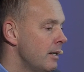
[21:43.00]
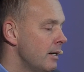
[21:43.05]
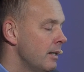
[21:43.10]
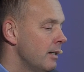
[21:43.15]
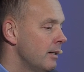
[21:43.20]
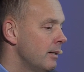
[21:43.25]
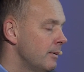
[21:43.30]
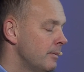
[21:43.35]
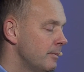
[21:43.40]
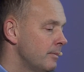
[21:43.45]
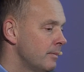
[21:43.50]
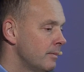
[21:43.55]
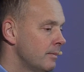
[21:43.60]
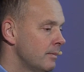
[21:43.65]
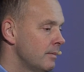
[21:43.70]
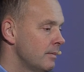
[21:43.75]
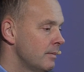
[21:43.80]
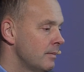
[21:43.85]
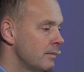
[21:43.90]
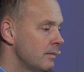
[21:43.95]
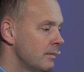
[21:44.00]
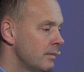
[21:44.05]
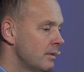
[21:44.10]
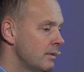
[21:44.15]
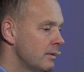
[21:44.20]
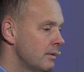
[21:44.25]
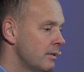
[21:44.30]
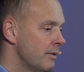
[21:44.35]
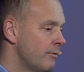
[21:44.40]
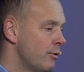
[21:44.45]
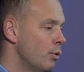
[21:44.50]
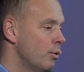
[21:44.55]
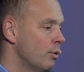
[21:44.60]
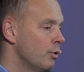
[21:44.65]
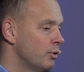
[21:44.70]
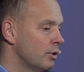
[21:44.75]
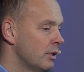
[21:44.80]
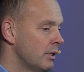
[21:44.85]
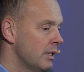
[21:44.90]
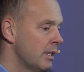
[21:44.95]
the
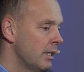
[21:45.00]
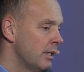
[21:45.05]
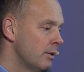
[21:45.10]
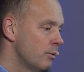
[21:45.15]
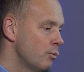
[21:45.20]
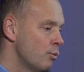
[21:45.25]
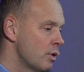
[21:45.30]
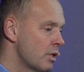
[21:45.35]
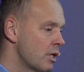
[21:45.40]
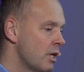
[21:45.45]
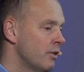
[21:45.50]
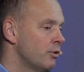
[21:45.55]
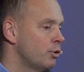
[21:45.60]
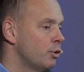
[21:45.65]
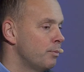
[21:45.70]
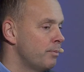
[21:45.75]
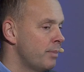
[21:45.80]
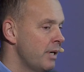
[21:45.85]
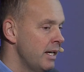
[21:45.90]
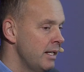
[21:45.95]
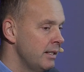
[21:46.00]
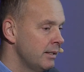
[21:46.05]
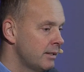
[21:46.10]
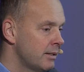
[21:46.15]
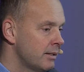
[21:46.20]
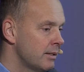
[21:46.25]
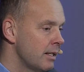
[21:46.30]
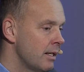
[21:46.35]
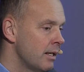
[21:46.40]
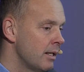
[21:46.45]
focus and when it comes to pace,